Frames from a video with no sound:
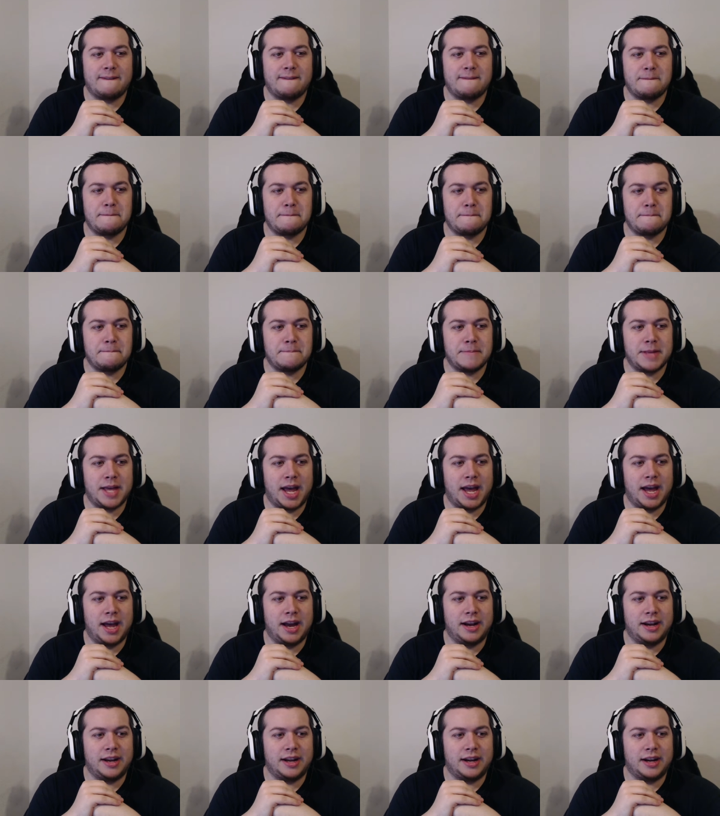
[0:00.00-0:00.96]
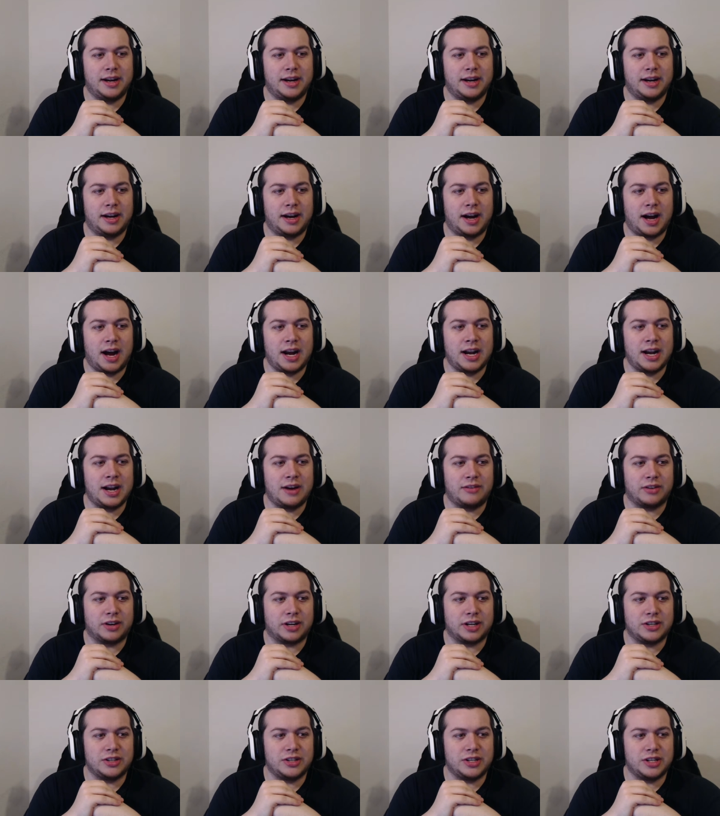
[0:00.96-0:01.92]
And I never
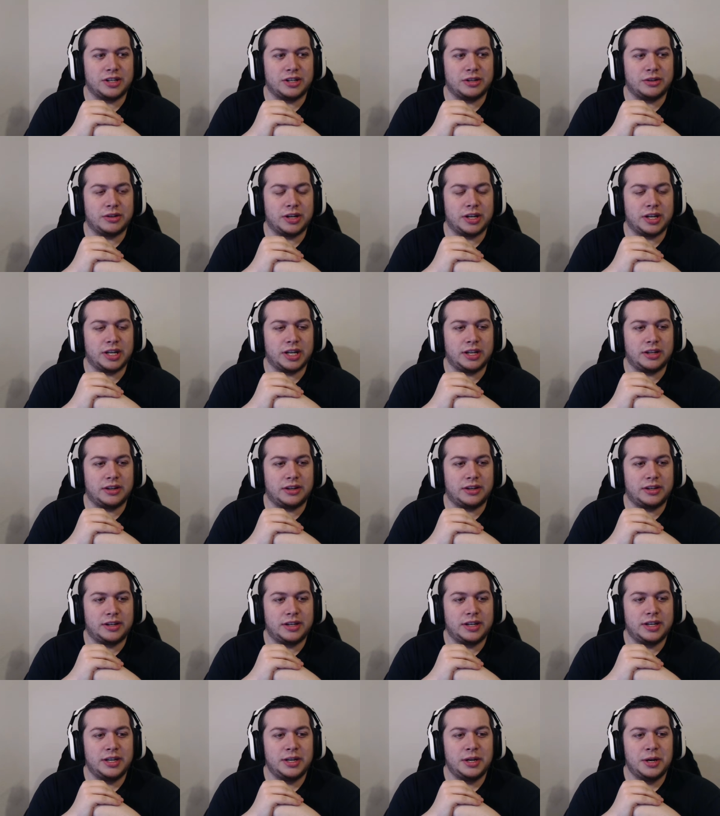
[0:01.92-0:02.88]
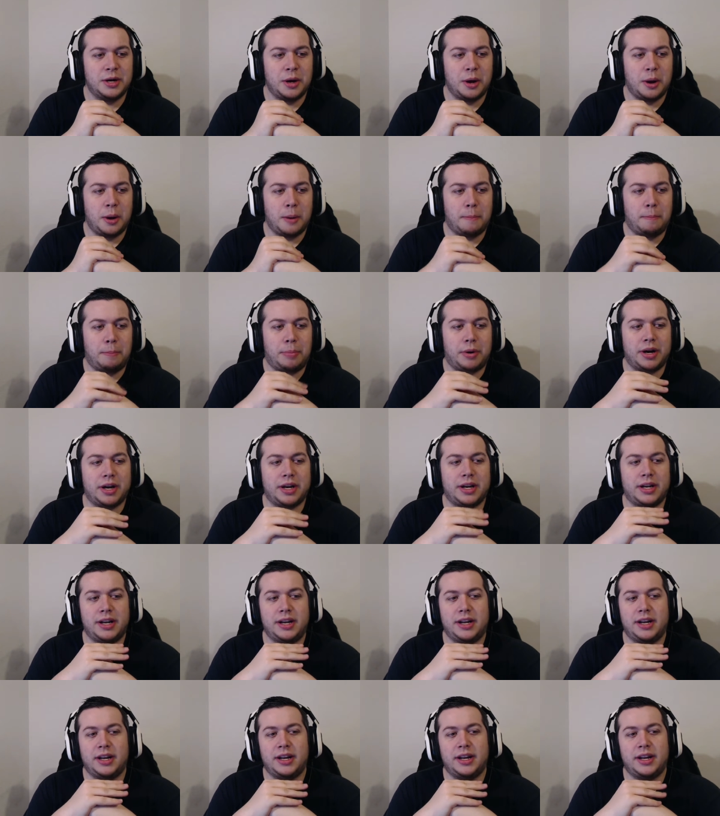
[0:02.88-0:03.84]
continued it either. But
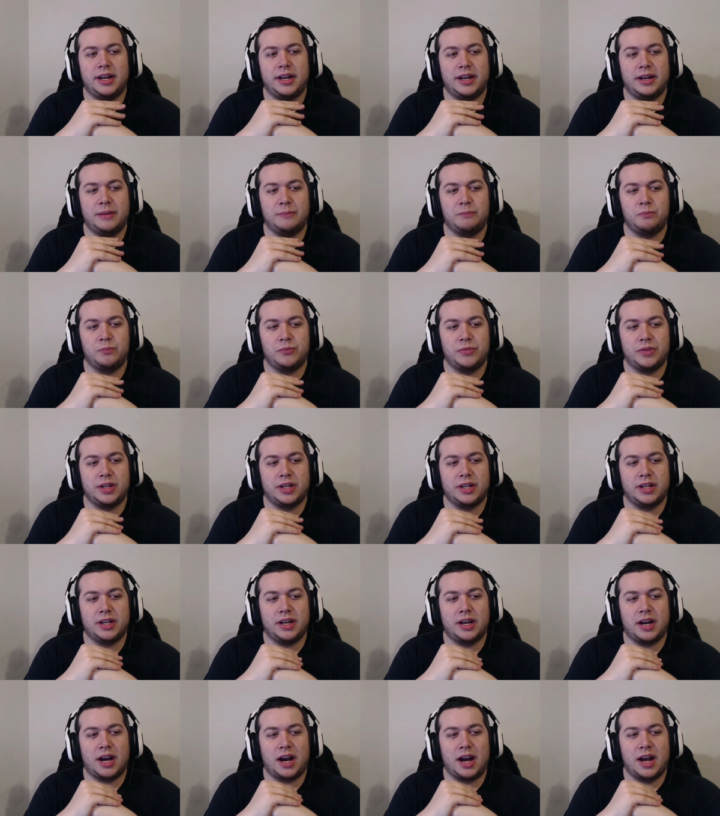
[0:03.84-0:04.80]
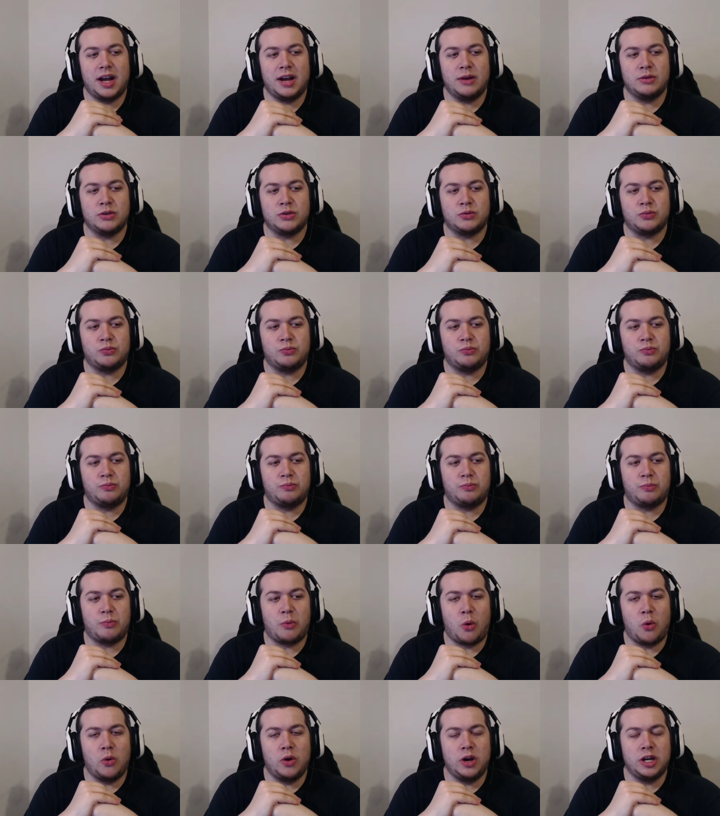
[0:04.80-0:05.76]
it was
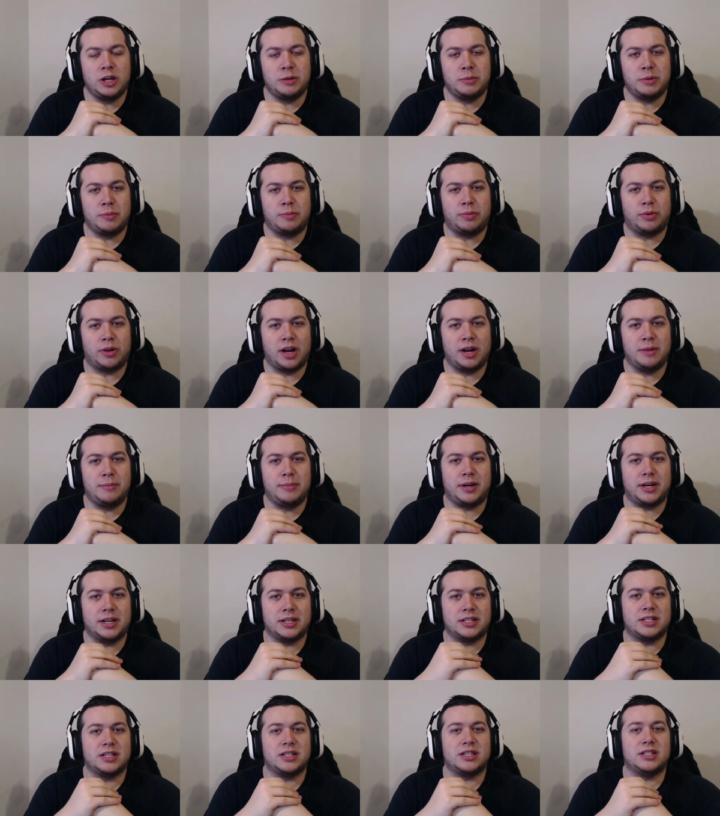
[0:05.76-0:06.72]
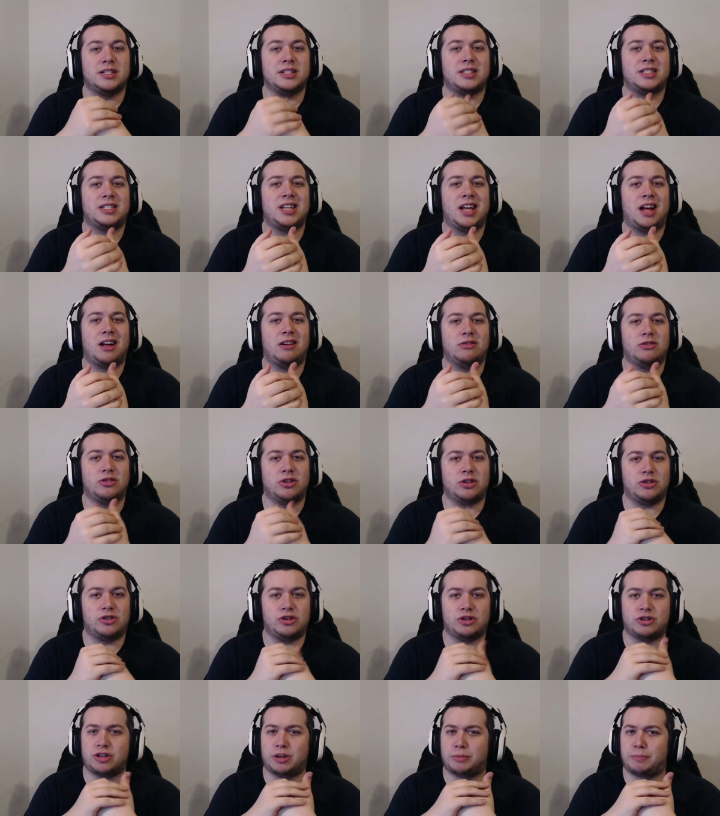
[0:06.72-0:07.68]
only to be played because of the nostalgia,
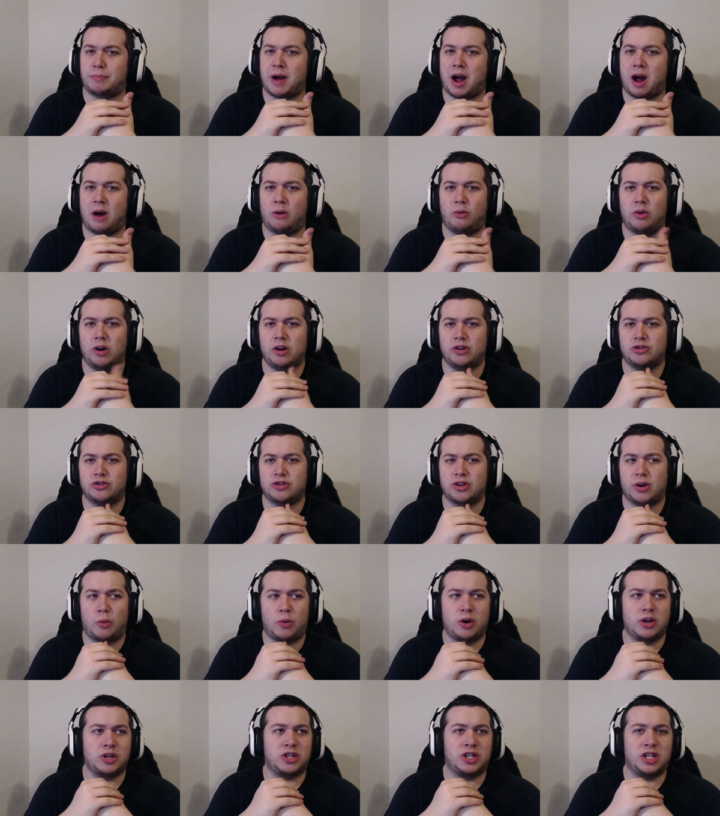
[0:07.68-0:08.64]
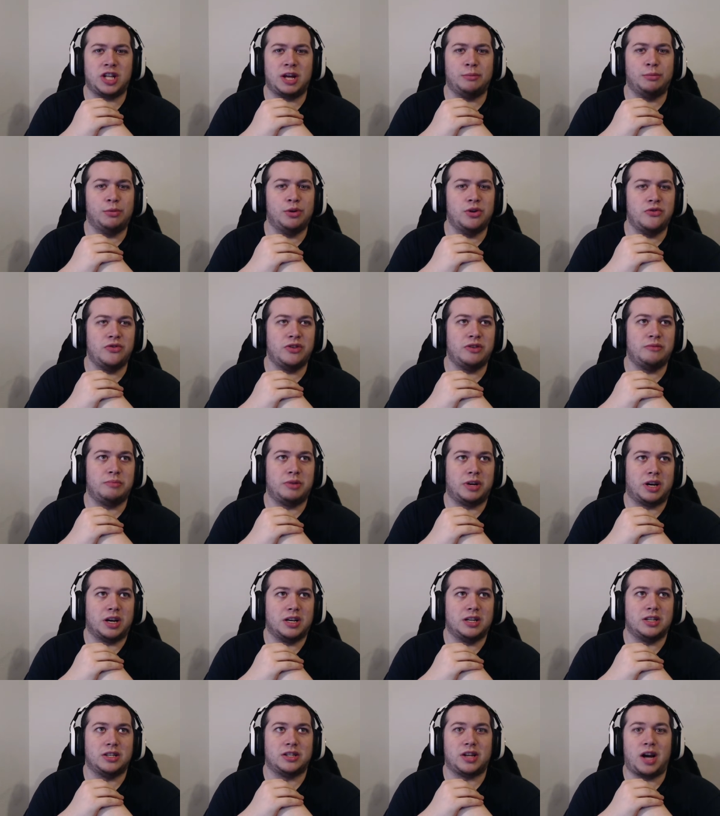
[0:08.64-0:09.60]
just like Power Rangers. I want to see that movie
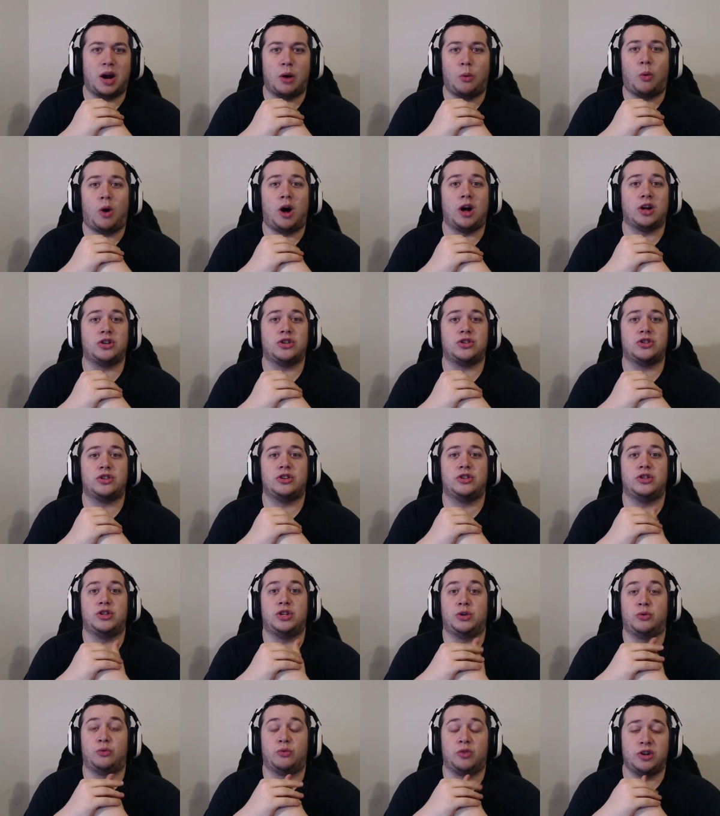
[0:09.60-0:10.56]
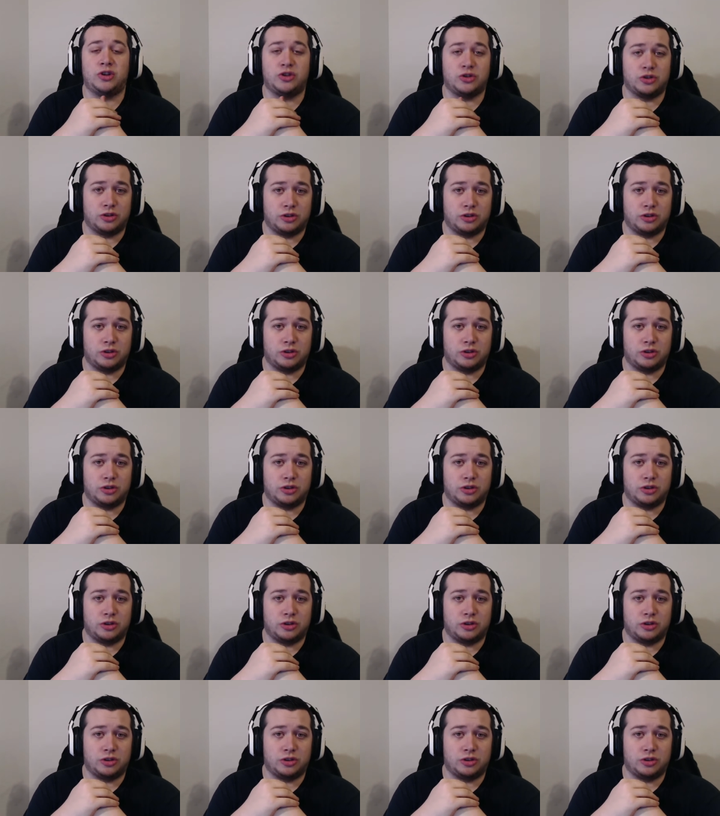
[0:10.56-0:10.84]
because I watched the original.